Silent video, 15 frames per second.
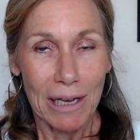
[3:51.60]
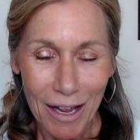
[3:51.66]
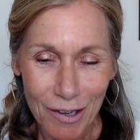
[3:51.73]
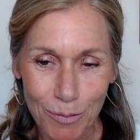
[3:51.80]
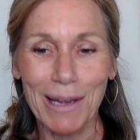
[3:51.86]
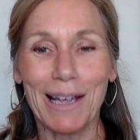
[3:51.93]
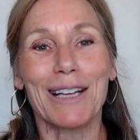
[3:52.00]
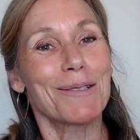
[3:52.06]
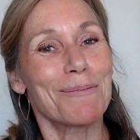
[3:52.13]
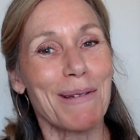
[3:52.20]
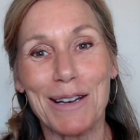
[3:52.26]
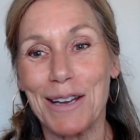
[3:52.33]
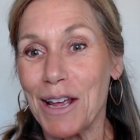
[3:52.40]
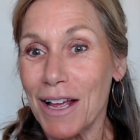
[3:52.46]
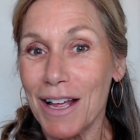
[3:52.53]
week, I
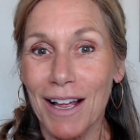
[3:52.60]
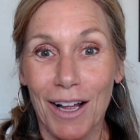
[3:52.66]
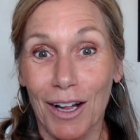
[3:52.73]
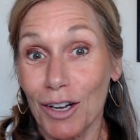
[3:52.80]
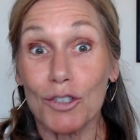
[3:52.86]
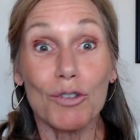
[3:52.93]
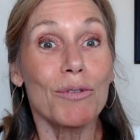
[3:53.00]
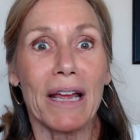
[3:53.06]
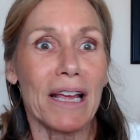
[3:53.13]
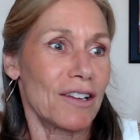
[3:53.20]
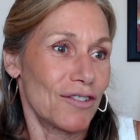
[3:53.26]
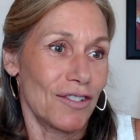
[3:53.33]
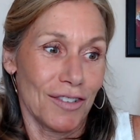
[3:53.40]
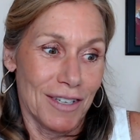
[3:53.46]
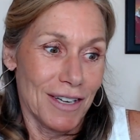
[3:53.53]
spent 2 days
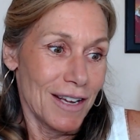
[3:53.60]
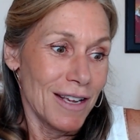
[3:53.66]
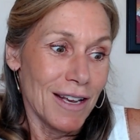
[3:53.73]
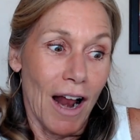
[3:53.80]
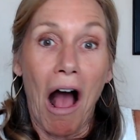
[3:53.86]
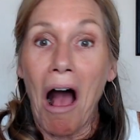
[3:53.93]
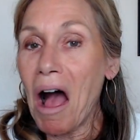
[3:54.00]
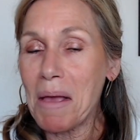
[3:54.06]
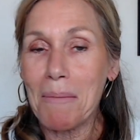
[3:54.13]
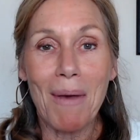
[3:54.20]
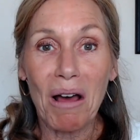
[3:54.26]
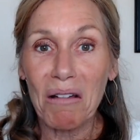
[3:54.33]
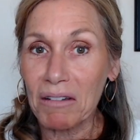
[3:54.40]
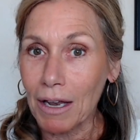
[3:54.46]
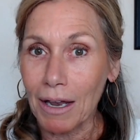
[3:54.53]
just in a high
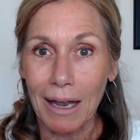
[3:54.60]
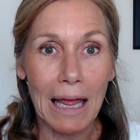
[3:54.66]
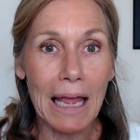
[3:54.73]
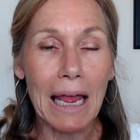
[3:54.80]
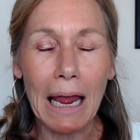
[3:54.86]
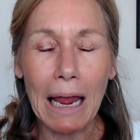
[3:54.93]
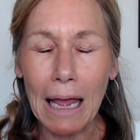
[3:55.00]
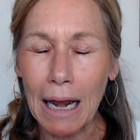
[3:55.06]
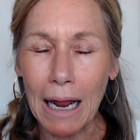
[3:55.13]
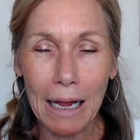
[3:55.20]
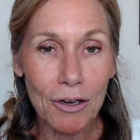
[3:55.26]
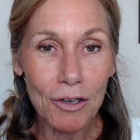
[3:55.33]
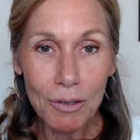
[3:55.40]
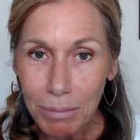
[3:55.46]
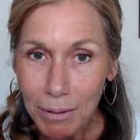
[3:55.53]
mountain lake, and I
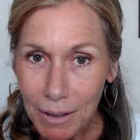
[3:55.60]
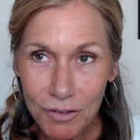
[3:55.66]
couldn't,